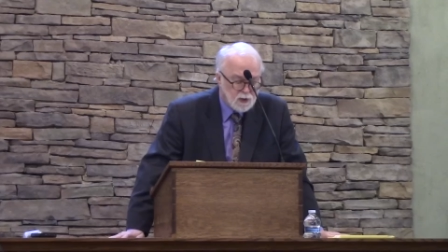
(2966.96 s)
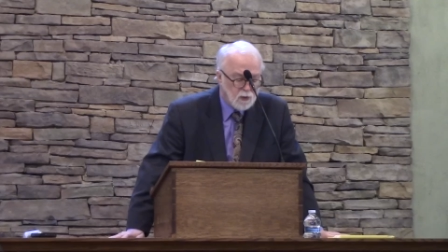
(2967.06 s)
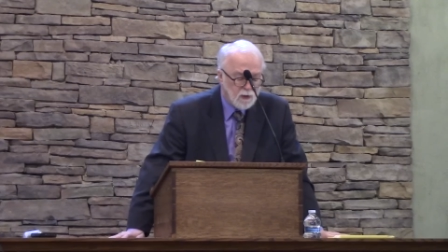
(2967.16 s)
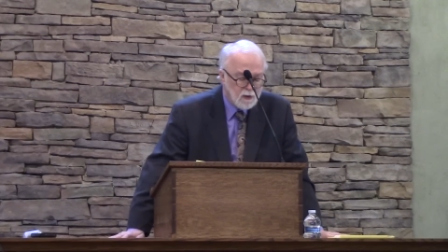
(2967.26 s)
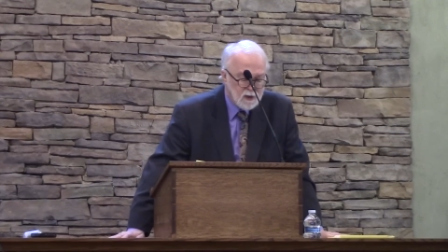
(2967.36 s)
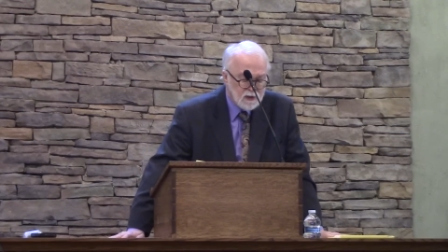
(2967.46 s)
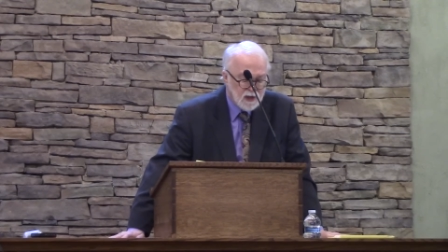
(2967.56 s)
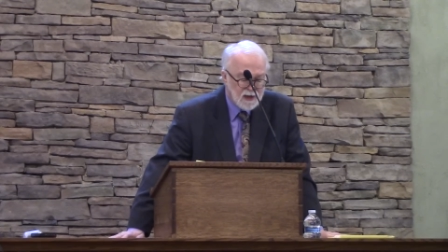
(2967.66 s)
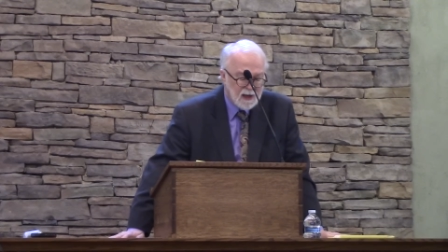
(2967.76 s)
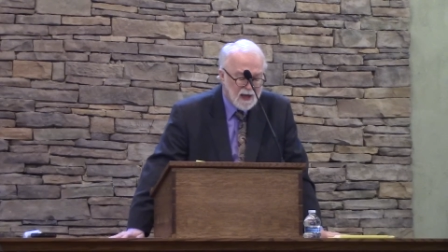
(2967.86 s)
So there
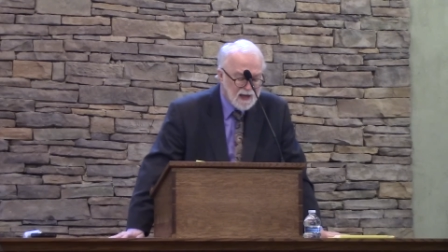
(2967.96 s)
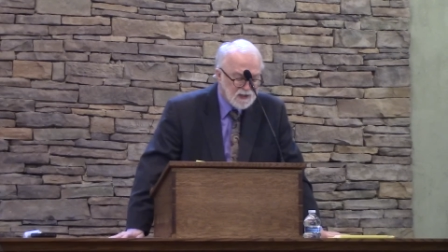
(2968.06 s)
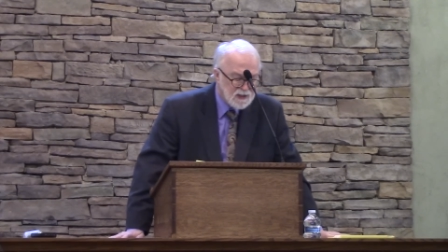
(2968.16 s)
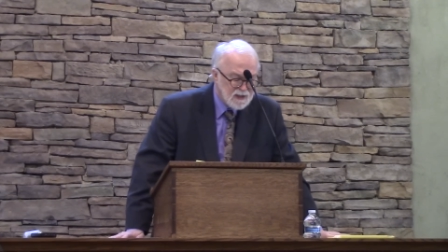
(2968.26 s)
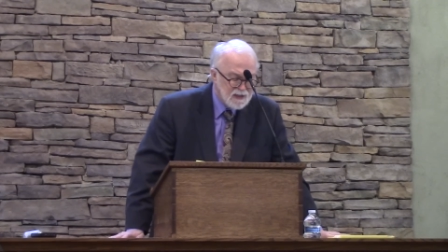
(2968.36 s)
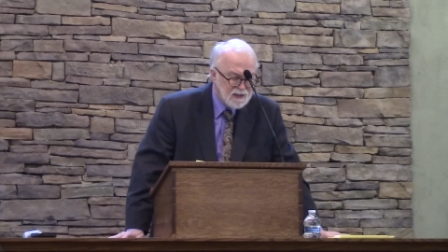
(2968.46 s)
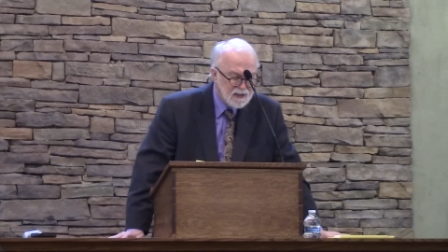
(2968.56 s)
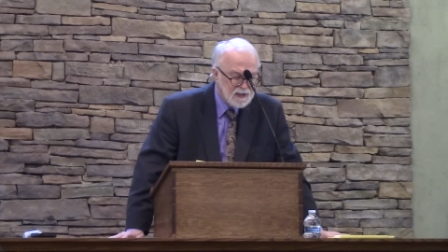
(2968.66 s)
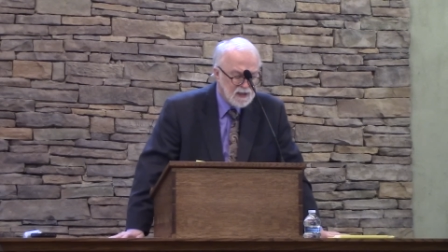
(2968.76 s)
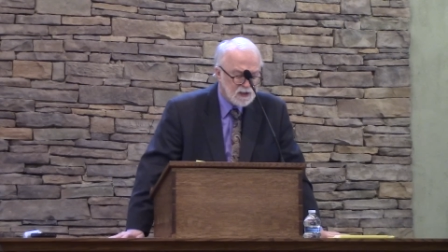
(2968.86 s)
is a
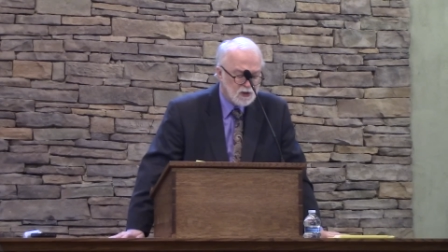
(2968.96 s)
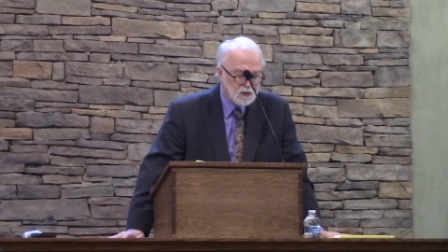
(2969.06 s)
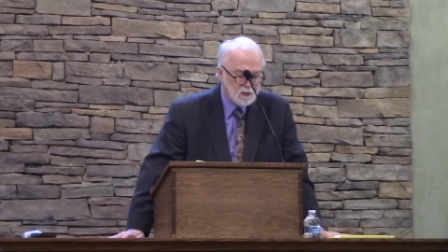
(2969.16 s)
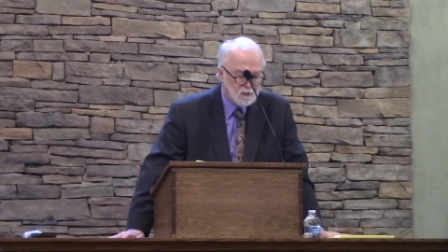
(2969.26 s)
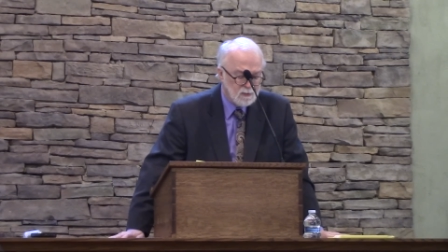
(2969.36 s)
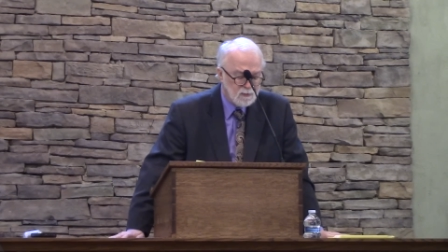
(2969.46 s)
lasting connection